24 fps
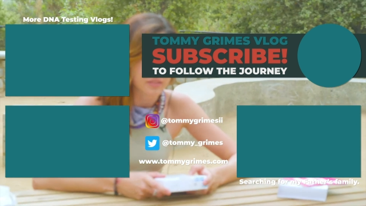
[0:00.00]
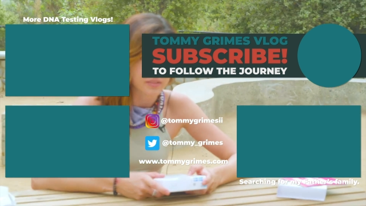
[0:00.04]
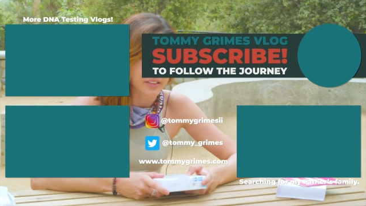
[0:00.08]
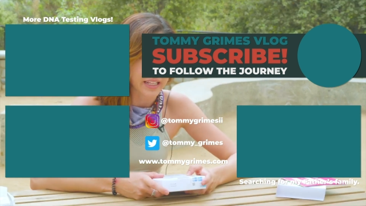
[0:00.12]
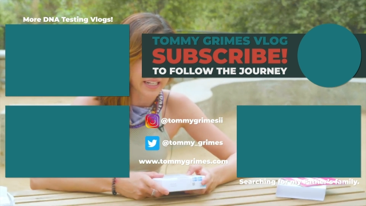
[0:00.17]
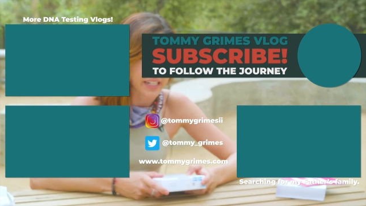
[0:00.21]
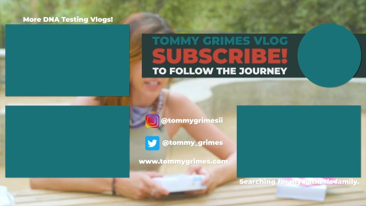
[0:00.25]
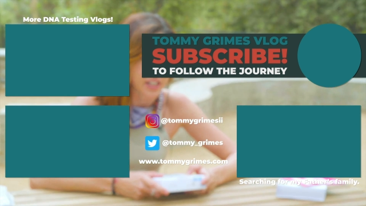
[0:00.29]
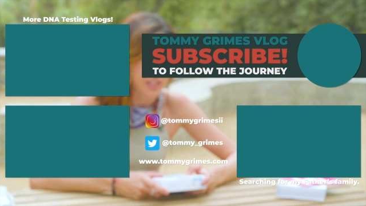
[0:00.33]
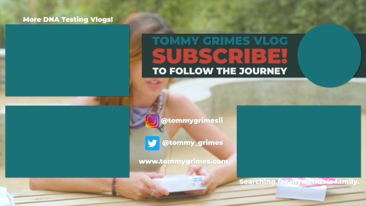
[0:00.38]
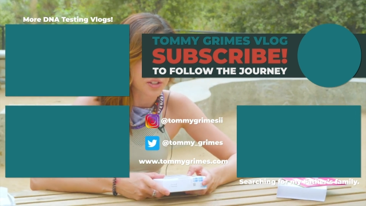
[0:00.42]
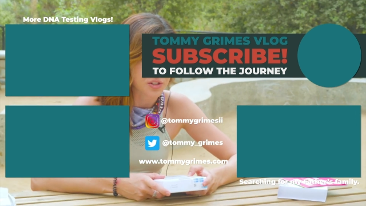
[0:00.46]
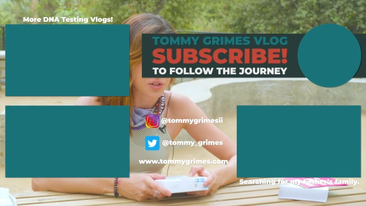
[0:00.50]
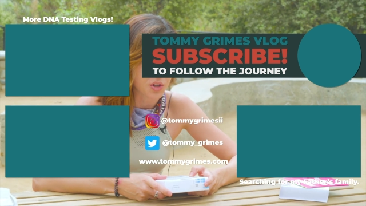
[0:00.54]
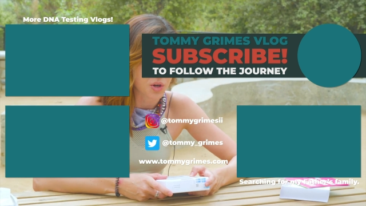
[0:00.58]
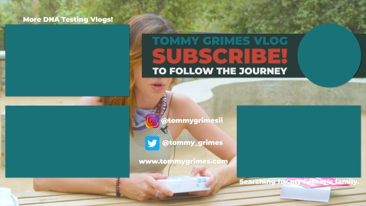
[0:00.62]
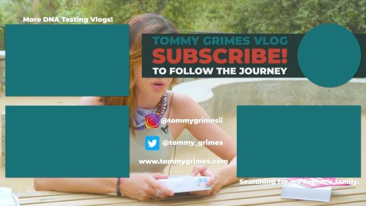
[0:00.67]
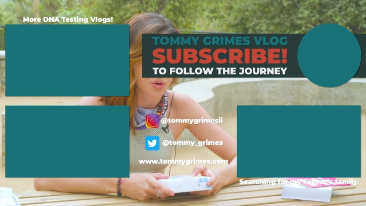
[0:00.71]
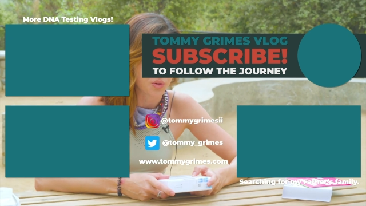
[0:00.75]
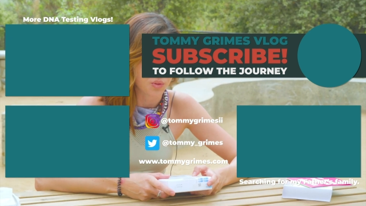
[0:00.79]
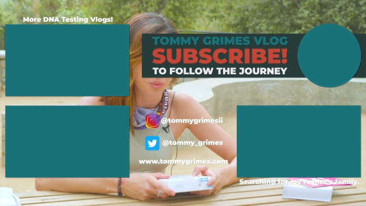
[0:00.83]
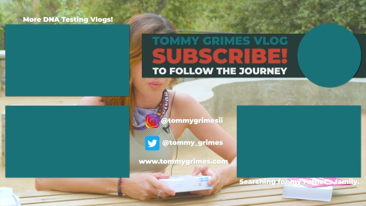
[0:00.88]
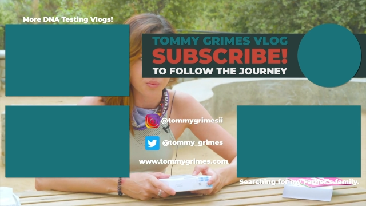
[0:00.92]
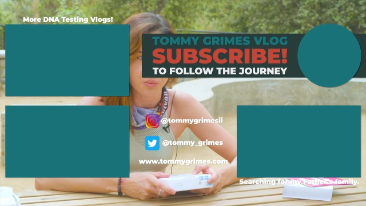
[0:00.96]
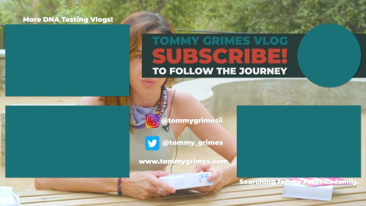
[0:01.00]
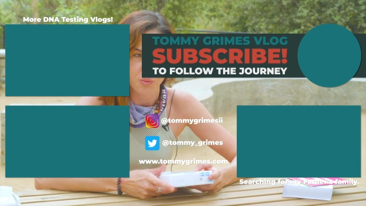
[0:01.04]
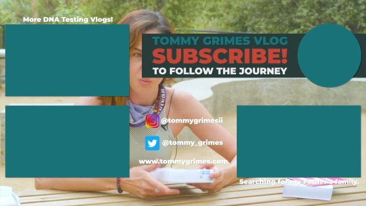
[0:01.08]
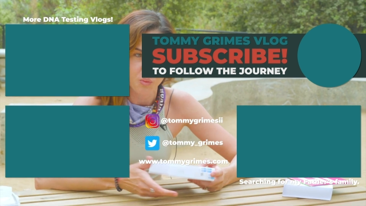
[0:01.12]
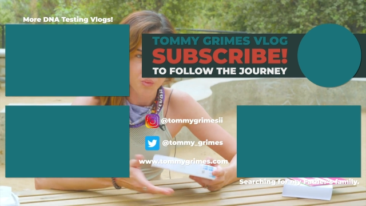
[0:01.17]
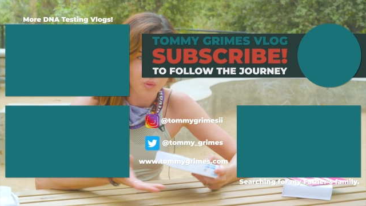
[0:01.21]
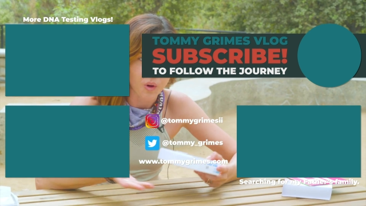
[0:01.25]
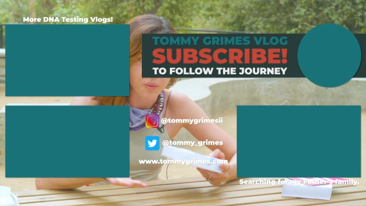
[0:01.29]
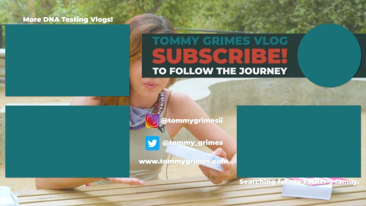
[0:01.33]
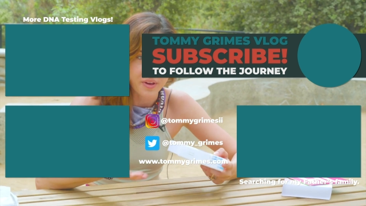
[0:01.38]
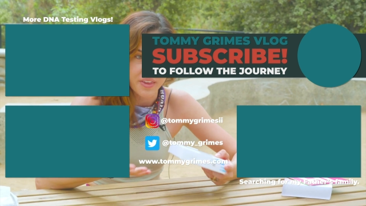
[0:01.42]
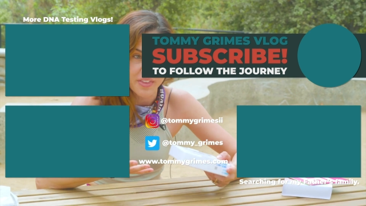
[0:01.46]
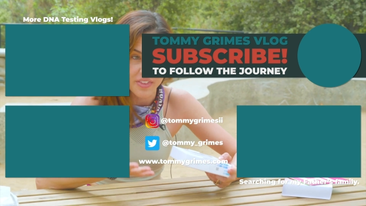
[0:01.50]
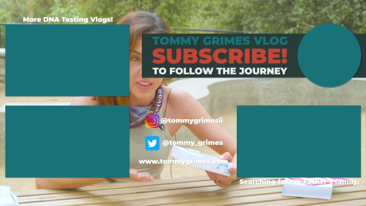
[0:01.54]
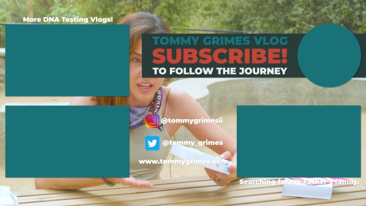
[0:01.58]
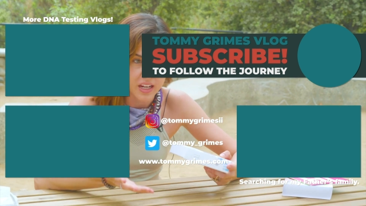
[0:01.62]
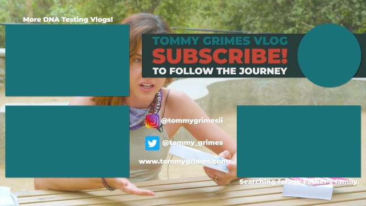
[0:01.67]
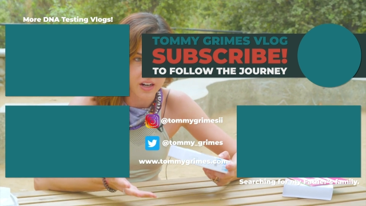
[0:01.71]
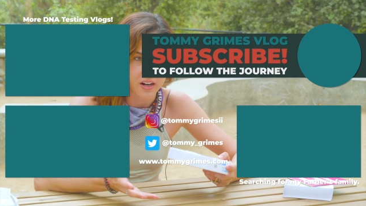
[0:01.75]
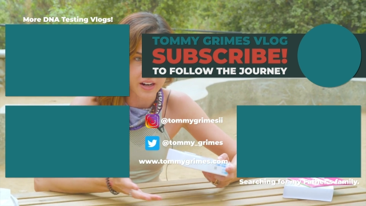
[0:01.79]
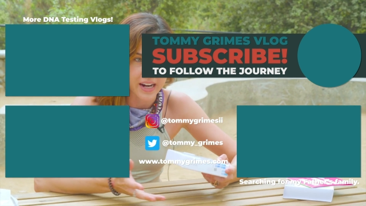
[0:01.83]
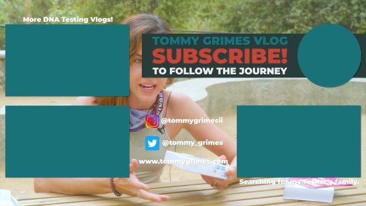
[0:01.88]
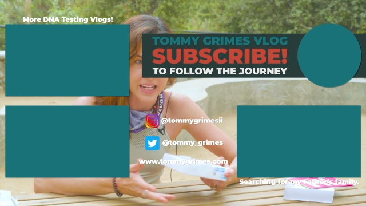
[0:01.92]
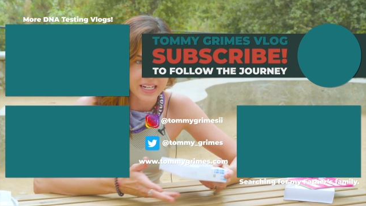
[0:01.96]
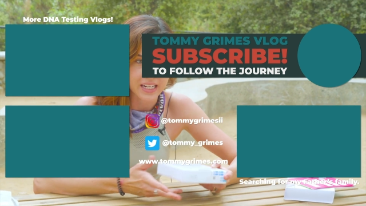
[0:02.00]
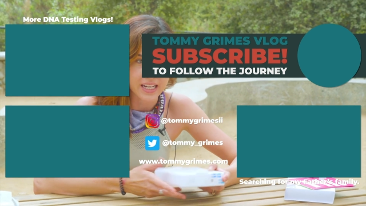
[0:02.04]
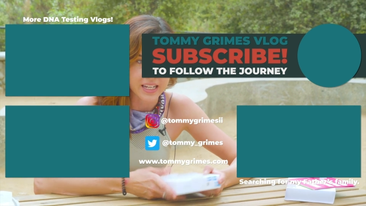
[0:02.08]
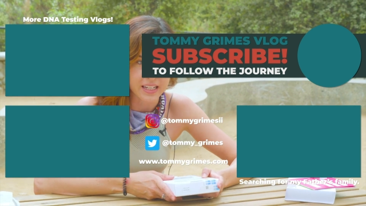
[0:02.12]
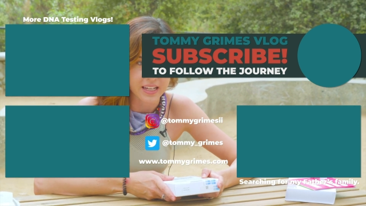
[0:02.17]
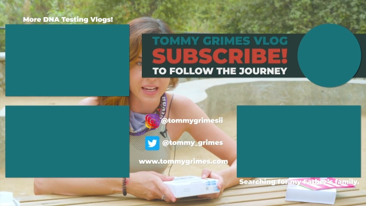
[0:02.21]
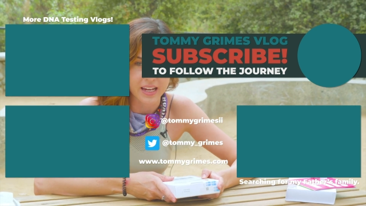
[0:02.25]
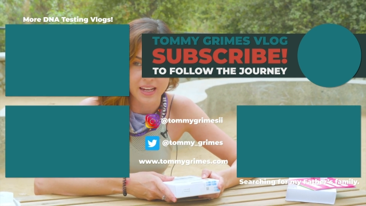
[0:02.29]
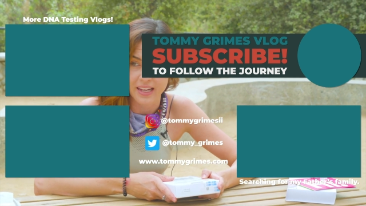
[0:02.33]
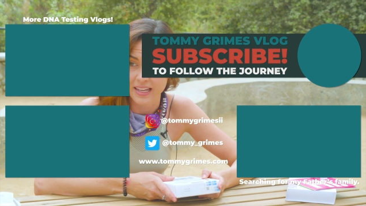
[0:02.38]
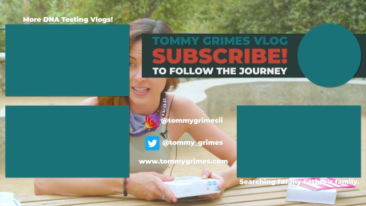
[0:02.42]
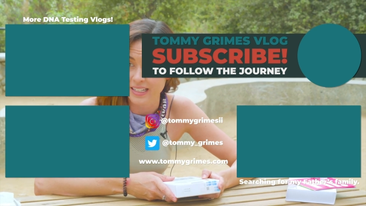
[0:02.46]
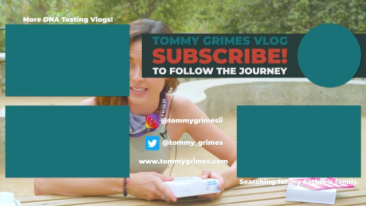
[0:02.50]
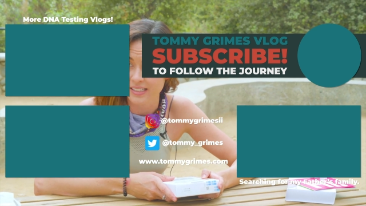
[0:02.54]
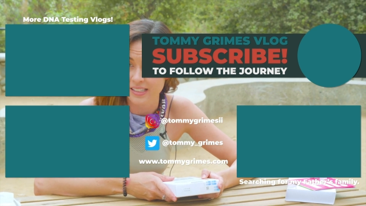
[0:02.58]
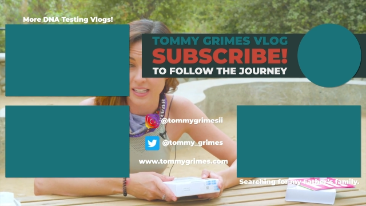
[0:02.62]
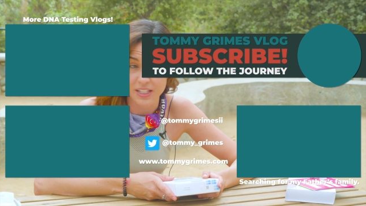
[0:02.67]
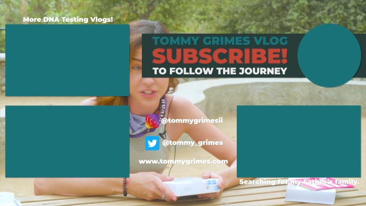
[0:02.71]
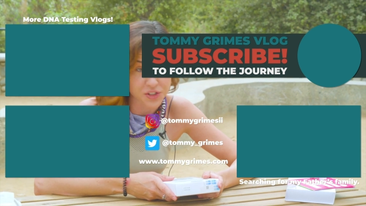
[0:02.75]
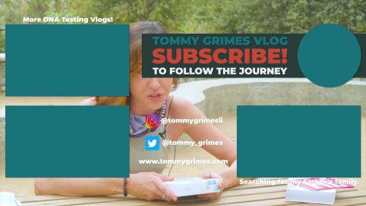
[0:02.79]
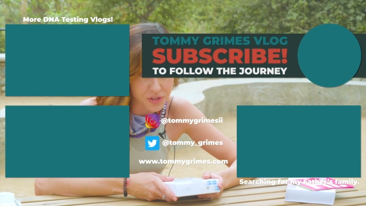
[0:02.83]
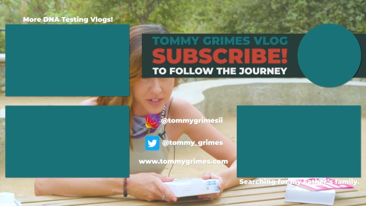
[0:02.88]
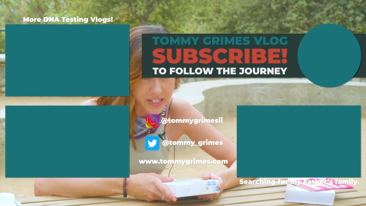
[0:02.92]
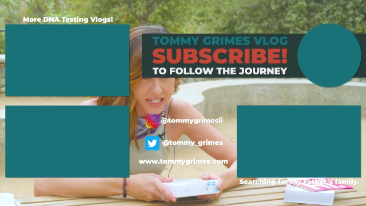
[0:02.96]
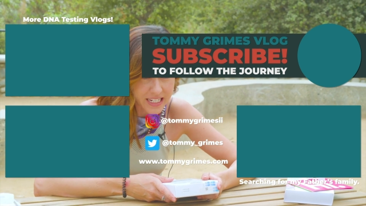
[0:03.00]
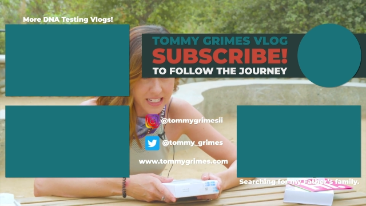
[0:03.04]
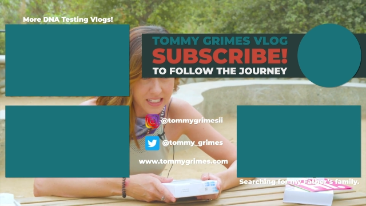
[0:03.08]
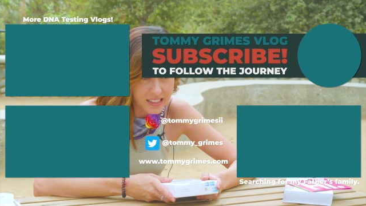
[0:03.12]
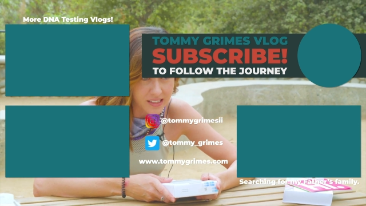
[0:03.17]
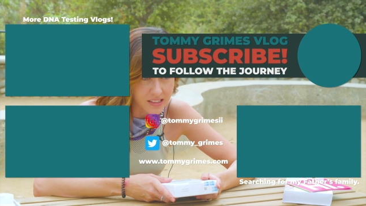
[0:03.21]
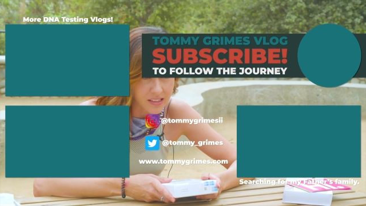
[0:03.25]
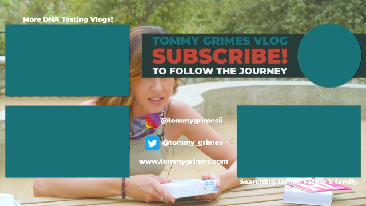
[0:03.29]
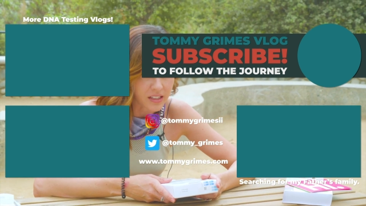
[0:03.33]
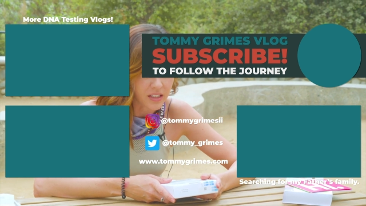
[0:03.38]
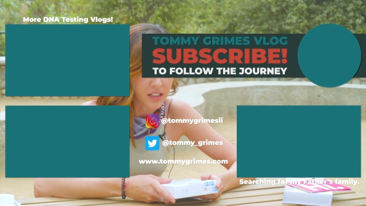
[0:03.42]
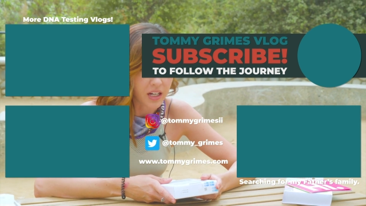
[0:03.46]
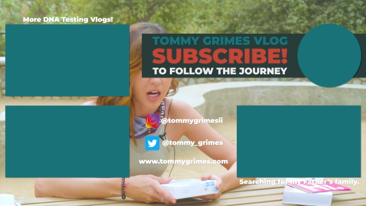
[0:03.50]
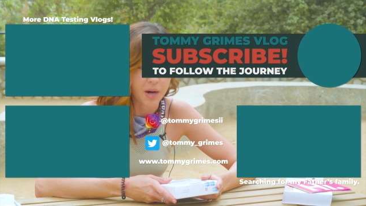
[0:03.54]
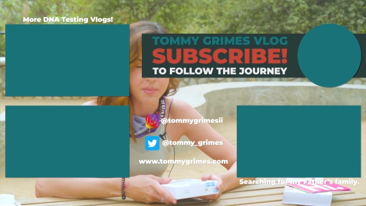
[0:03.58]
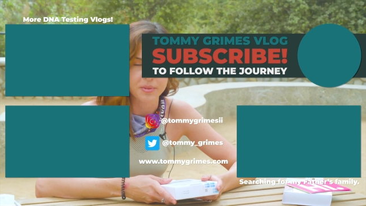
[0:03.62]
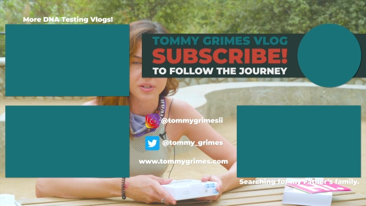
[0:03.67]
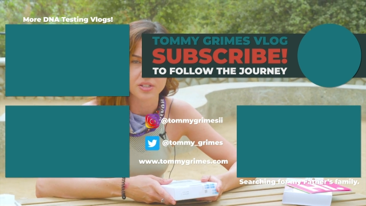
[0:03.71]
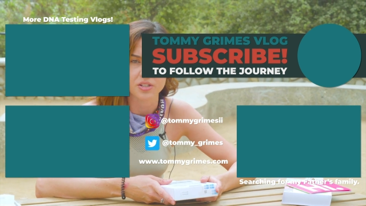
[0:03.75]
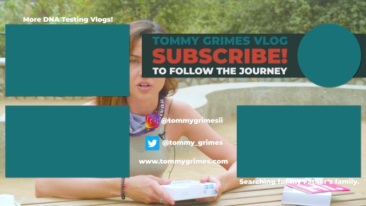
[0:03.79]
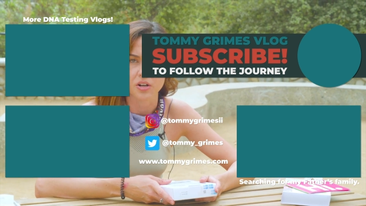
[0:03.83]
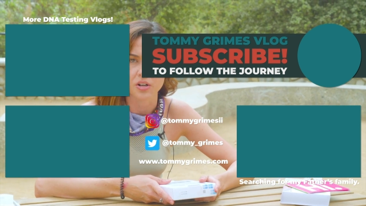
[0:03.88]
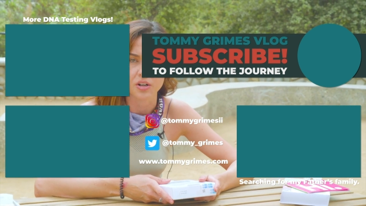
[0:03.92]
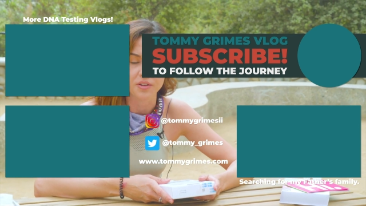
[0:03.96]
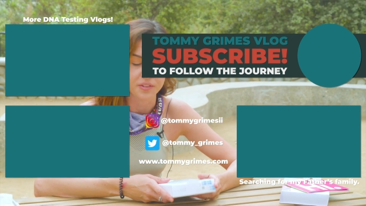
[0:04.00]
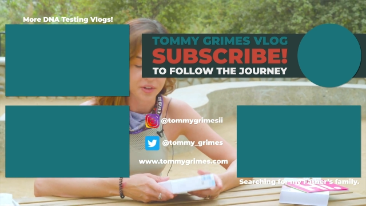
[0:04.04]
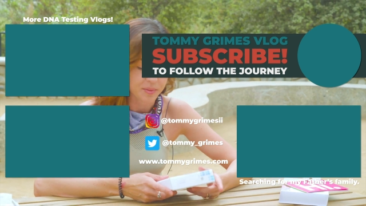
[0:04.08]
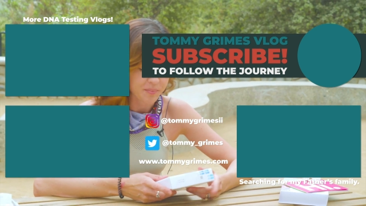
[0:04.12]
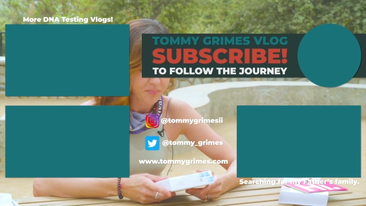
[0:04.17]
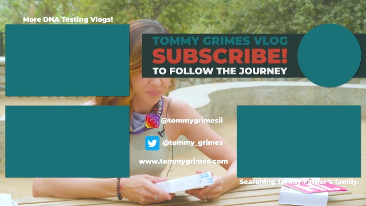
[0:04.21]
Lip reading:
No face is visible, so there are no lips to read.